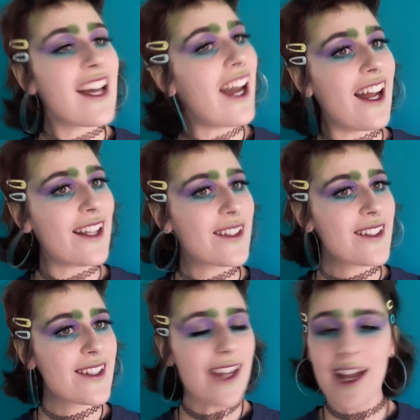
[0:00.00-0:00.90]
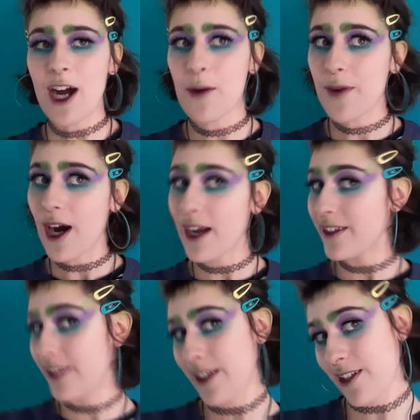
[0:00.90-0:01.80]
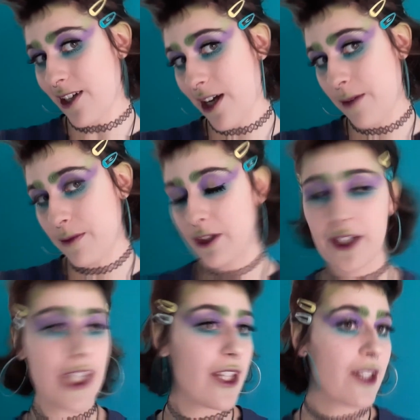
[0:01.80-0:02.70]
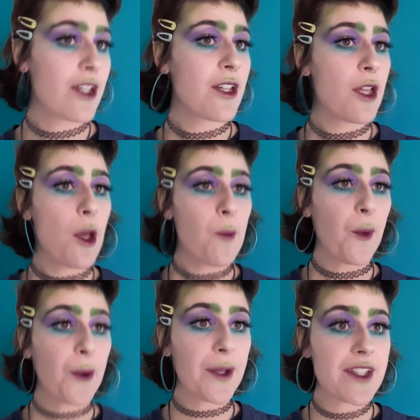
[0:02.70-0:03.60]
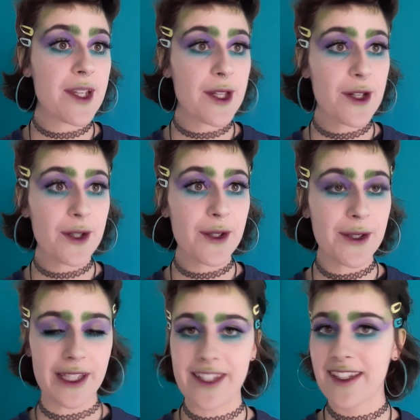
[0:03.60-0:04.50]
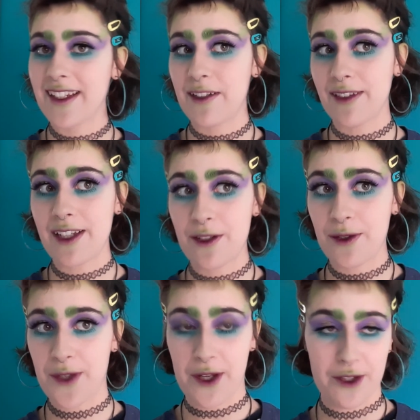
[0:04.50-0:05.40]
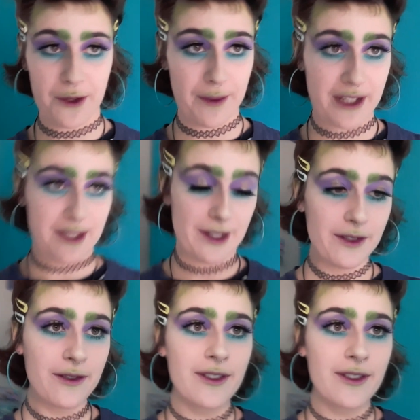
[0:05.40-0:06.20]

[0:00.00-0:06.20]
and I think I'm looking pretty good, if I do say so myself.